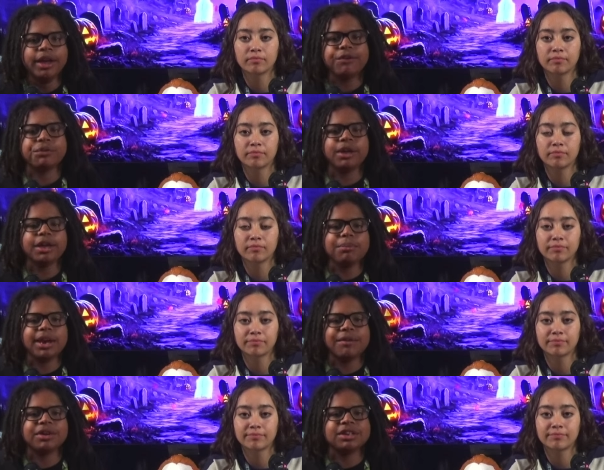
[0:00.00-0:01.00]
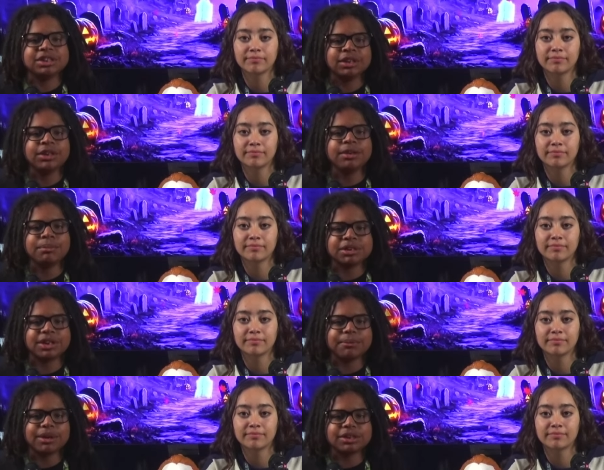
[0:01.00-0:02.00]
Speaker 1: If you're like me and have a gazillion
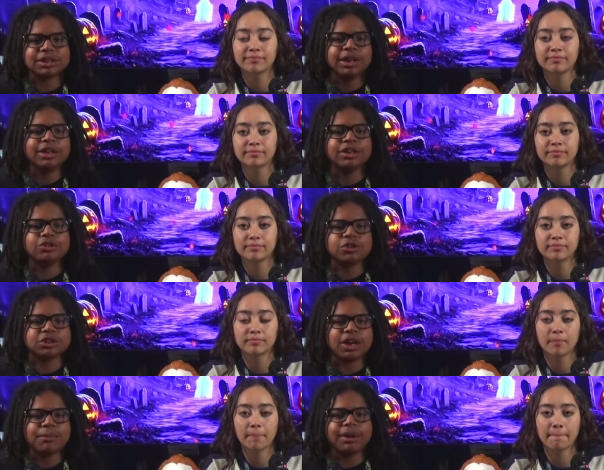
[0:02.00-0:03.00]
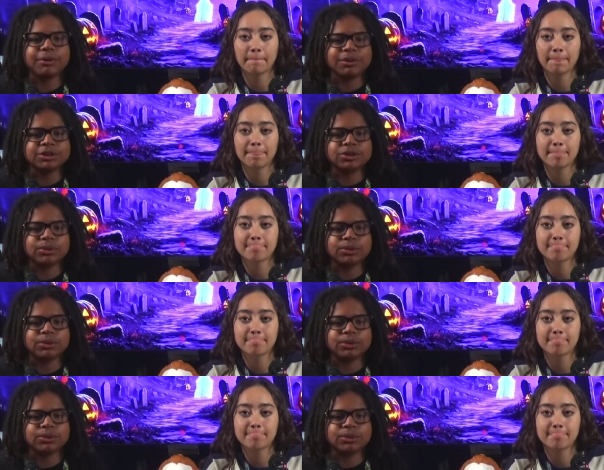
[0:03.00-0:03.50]
Mustang bucks, then you should stop by the Ridge